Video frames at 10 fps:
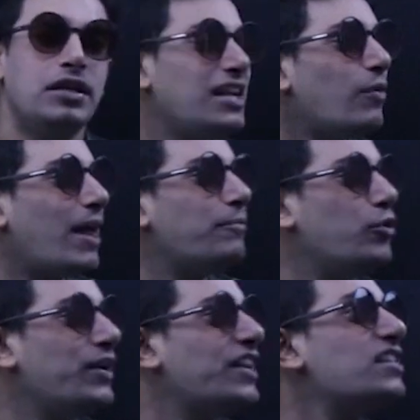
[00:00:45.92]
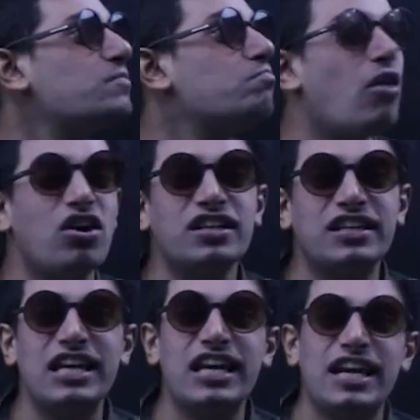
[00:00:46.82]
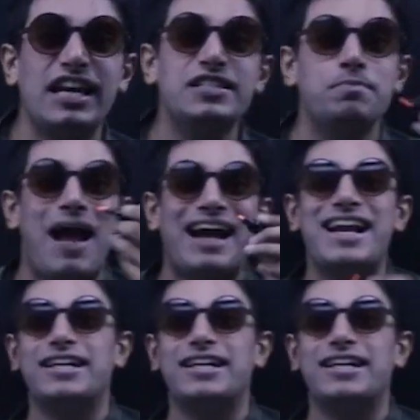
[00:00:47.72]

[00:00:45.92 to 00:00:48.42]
Now what I'm doing is, monkey is mad